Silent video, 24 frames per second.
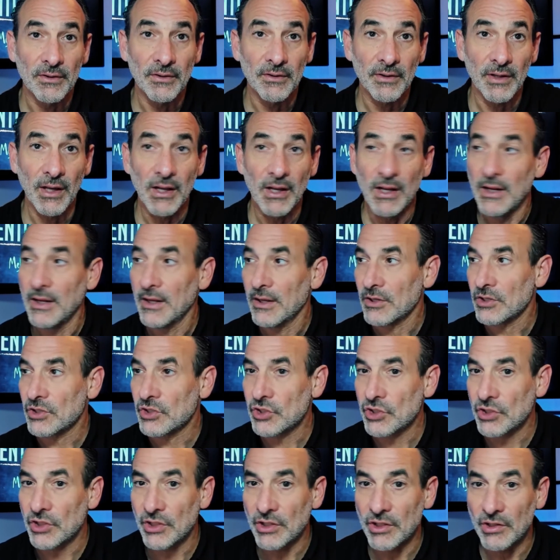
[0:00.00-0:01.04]

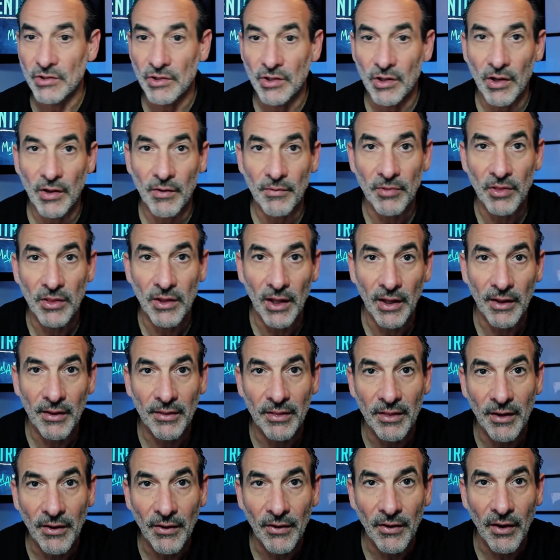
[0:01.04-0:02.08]
Okay.
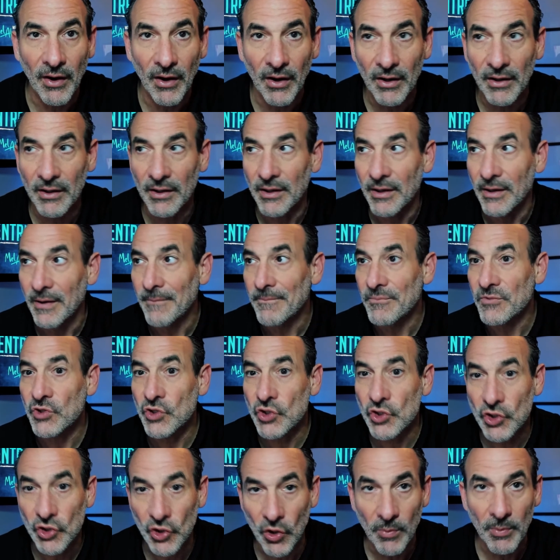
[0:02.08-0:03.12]
There are
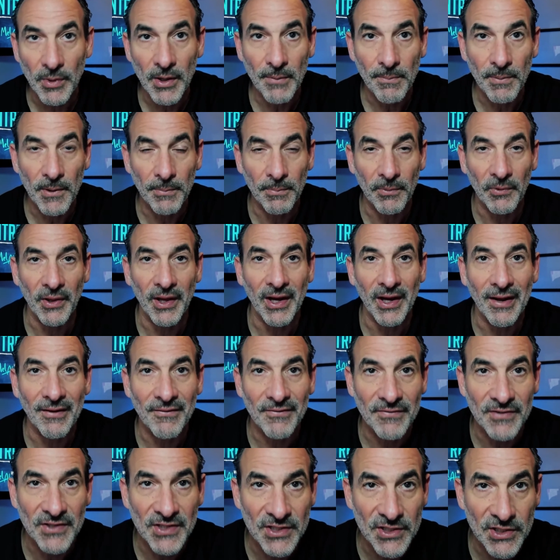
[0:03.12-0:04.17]
so many people that
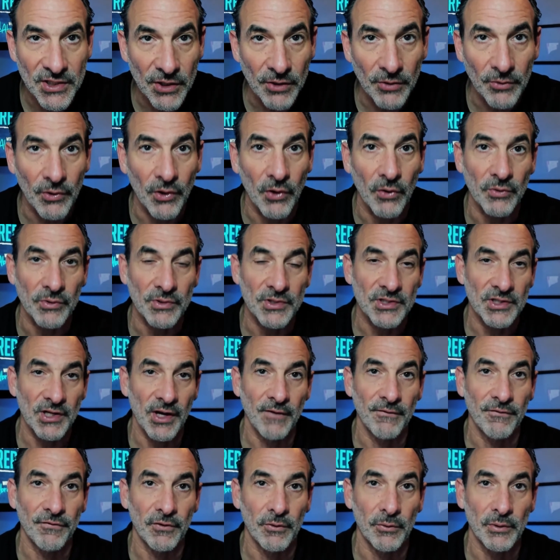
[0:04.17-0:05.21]
have zero
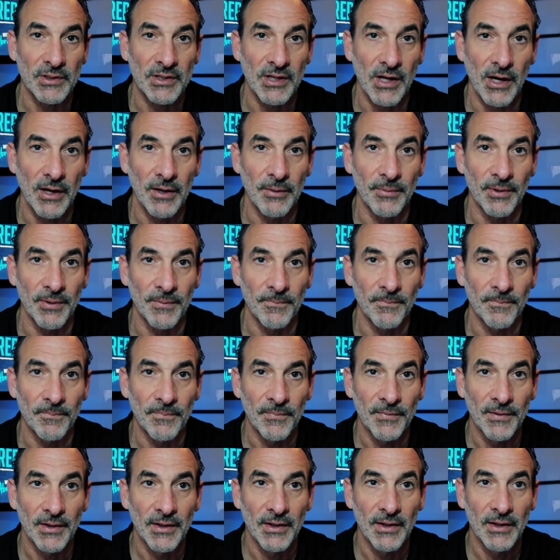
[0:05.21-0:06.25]
saved for retirement
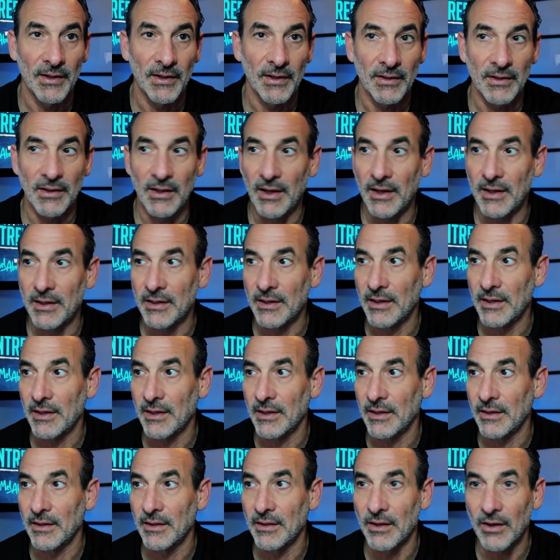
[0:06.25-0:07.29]
that
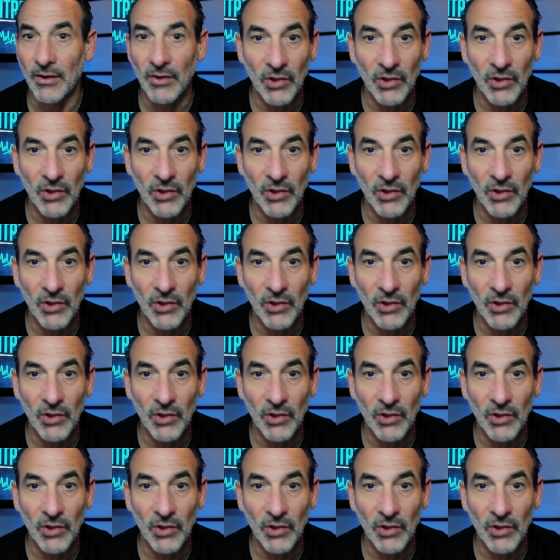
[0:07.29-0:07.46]
their